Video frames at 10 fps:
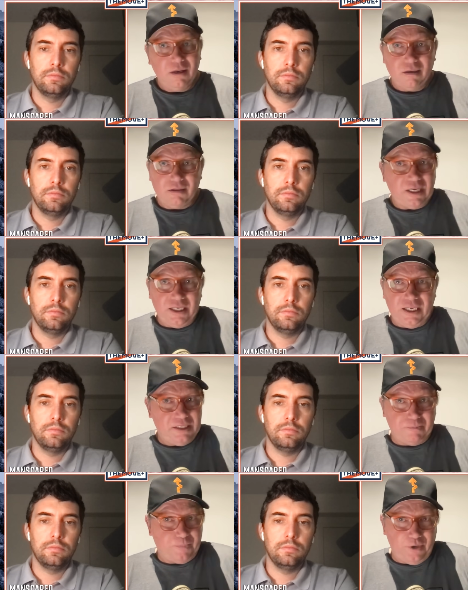Speaker 1: then
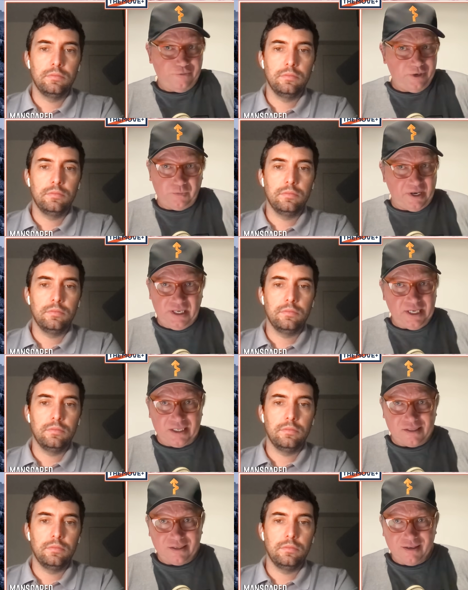he's perfect where he
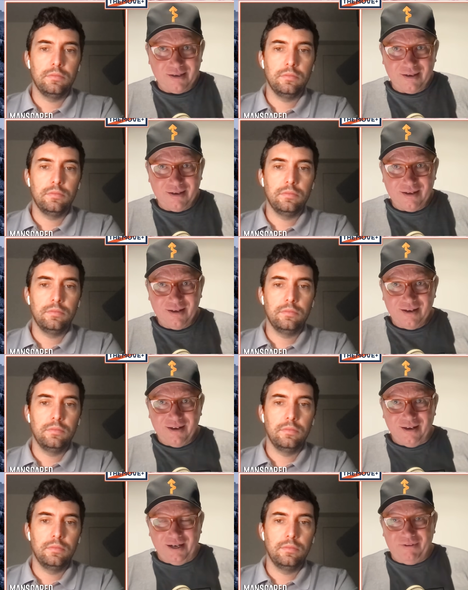is.
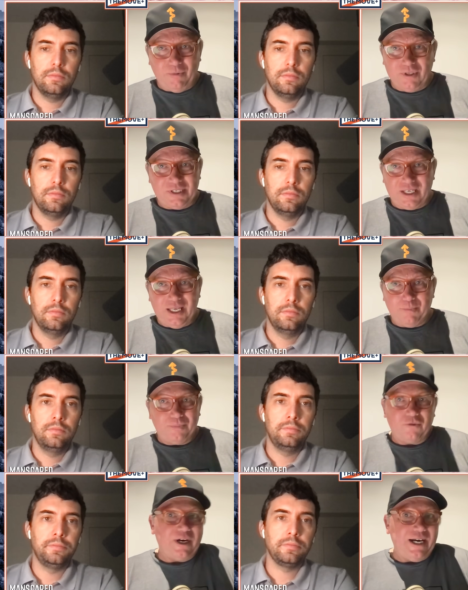You know, if he wants to
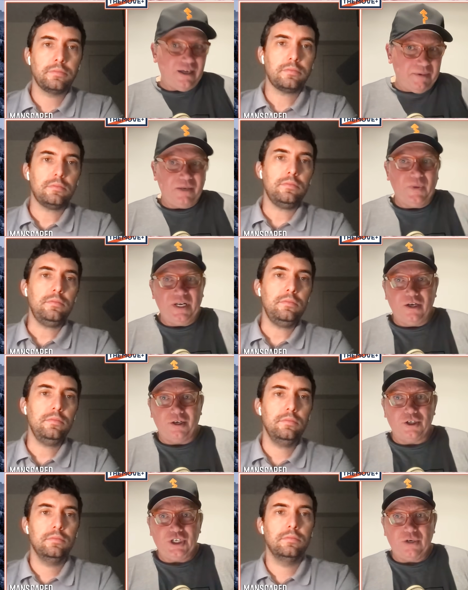keep try, I mean, win
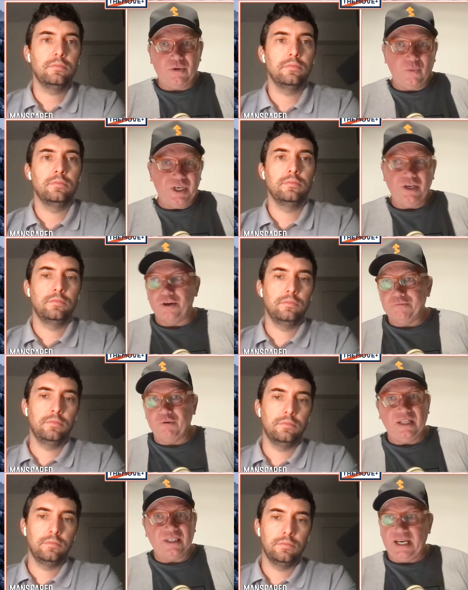another Giro, win another
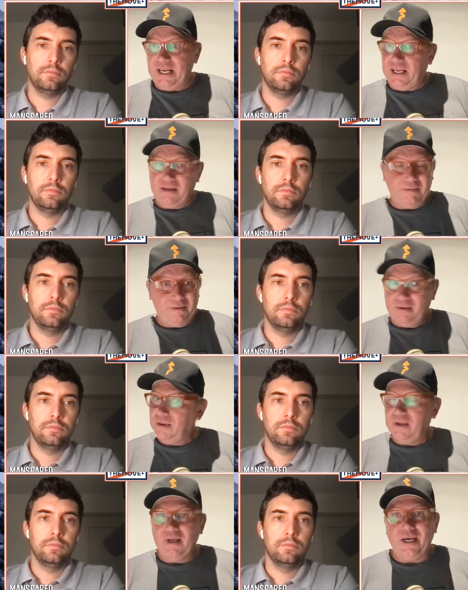Vuelta. Hey,
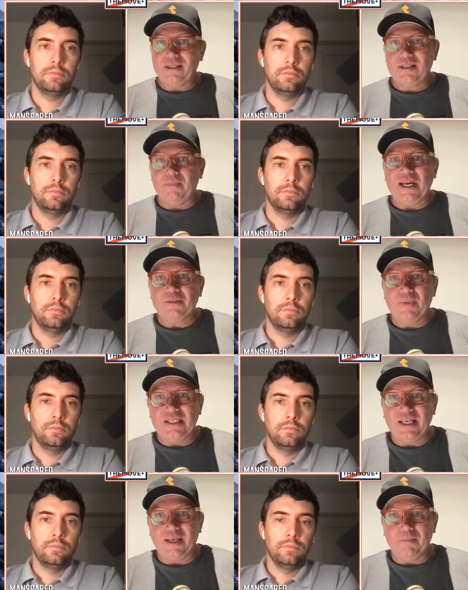that's the best
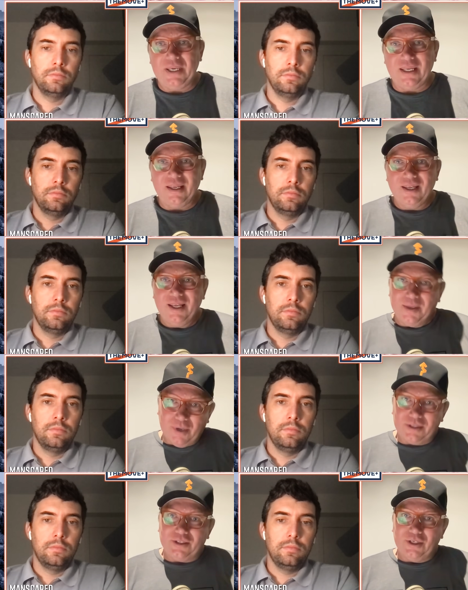place he can be.
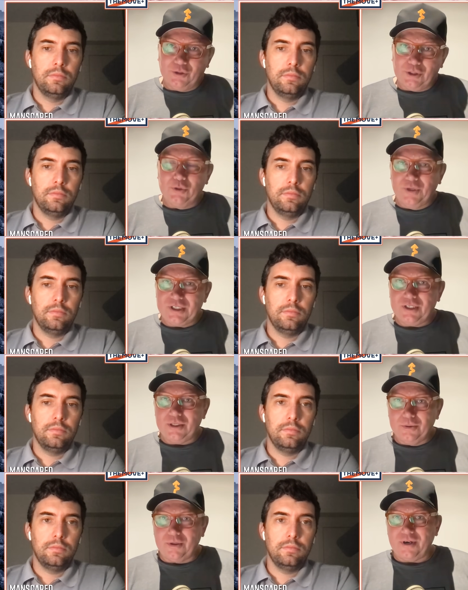But you know, the tour is the
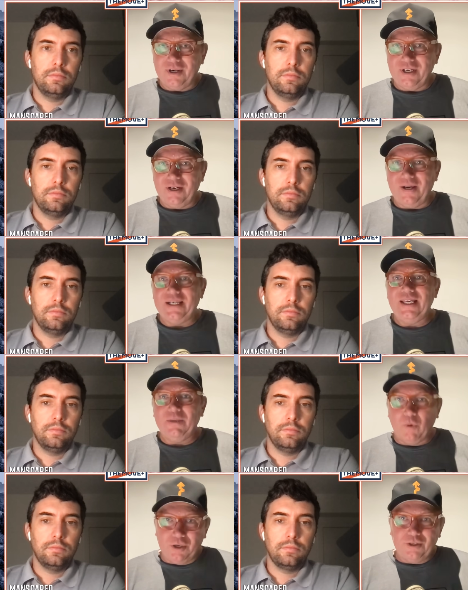tour. You know, and
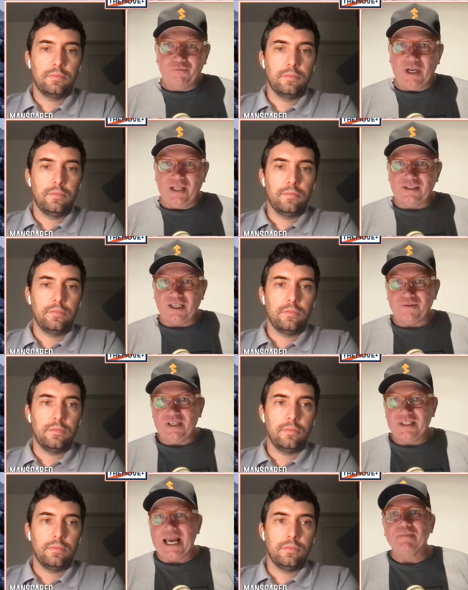he won the Vuelta
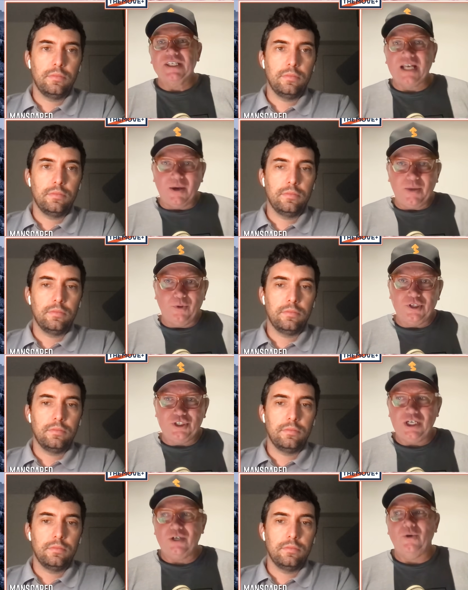three times. Now he won the
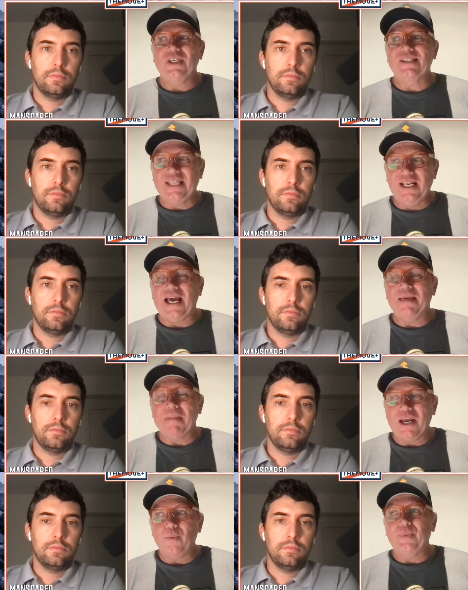Giro. He still, in
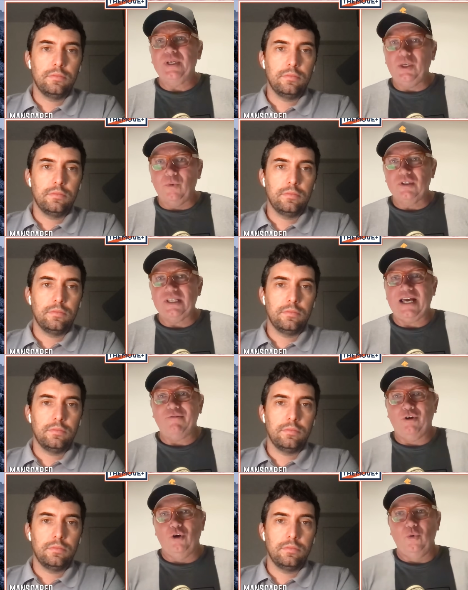my opinion, wants to have
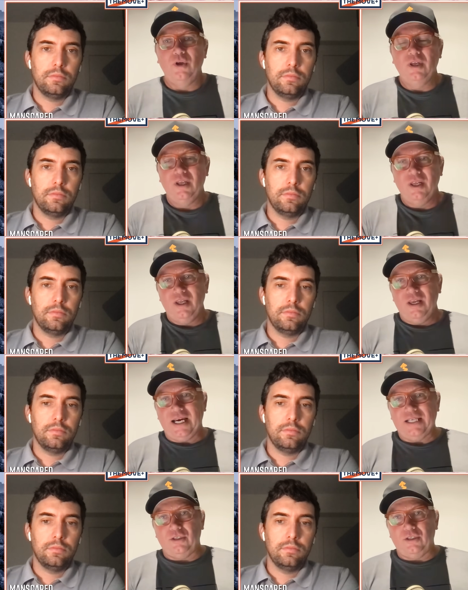a go at the